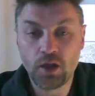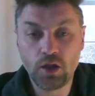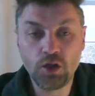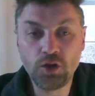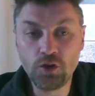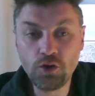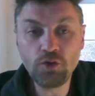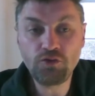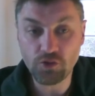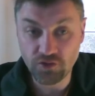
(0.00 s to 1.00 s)
you use
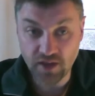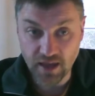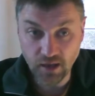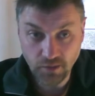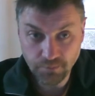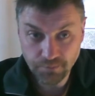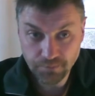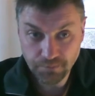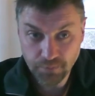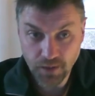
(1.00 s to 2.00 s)
your skill,
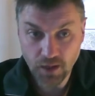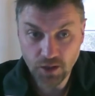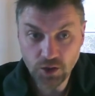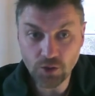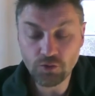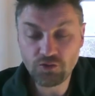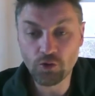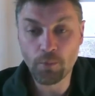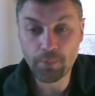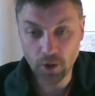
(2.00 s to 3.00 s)
use your
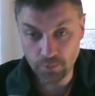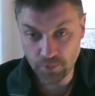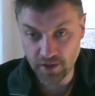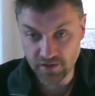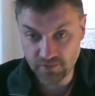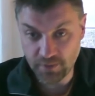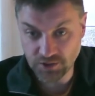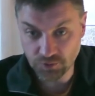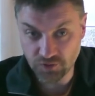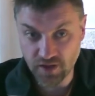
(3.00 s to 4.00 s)
appropriate special
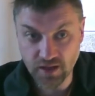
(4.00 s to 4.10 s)
skill.